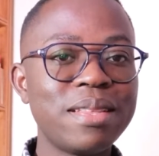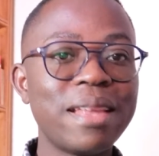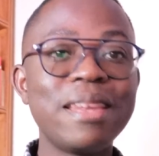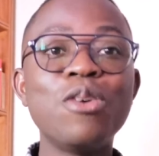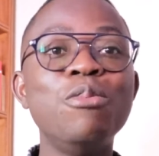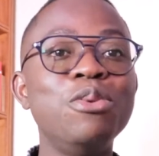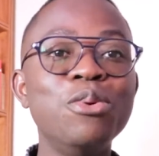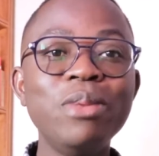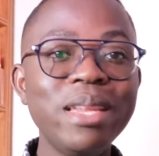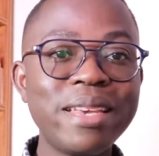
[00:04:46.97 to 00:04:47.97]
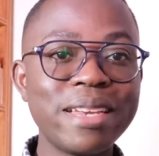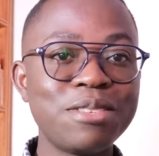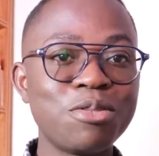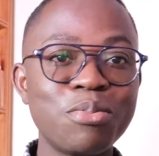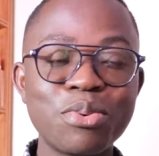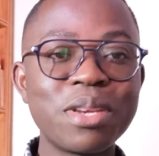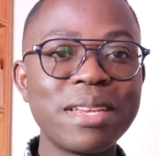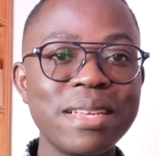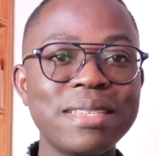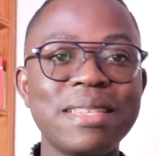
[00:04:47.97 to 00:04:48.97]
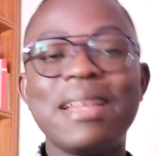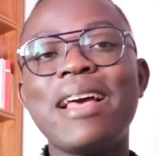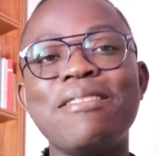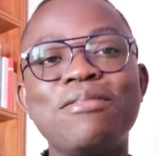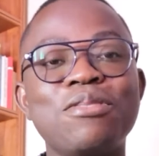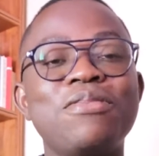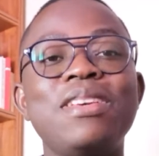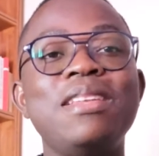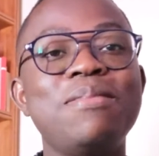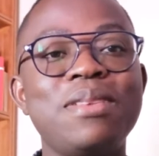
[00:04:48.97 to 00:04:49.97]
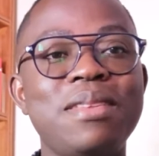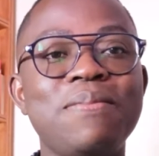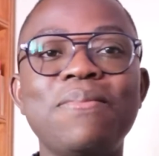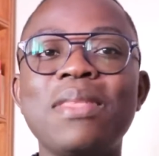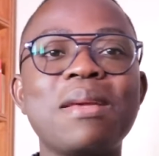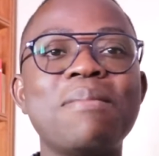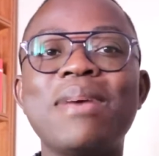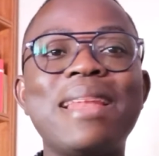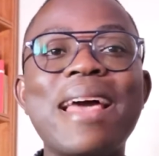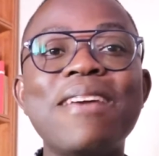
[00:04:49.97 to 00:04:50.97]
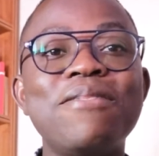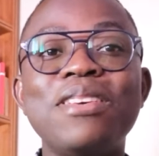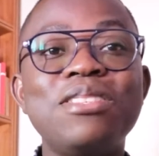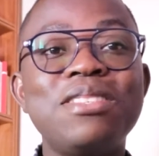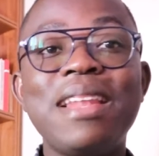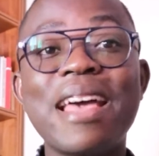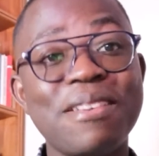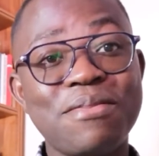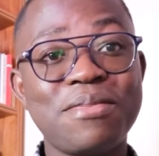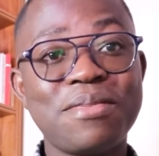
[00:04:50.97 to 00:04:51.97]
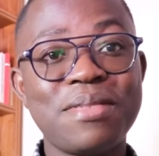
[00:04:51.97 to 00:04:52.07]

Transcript: that there will be no leakages or brokenness in the lives of anybody. But life is life.